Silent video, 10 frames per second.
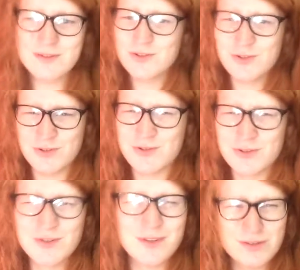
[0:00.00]

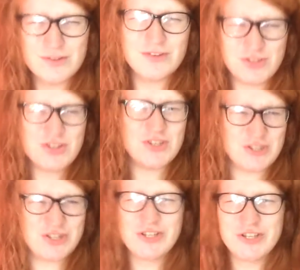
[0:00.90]
Shh.
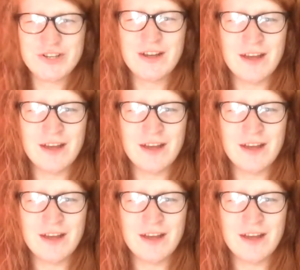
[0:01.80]
Shh.